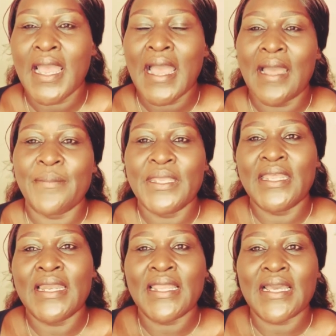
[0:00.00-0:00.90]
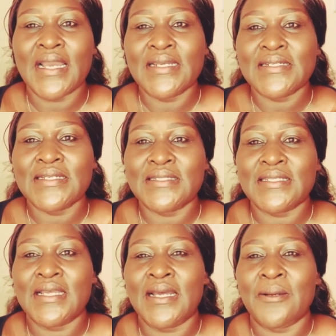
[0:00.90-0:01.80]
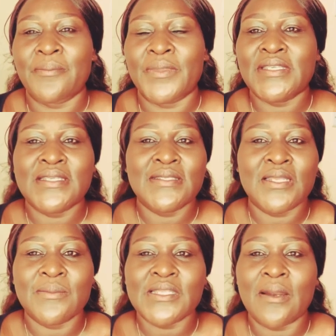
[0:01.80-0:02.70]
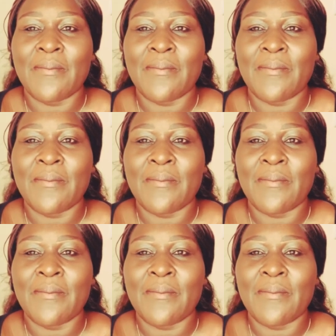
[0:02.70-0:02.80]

I mean, in other countries, um, the systems are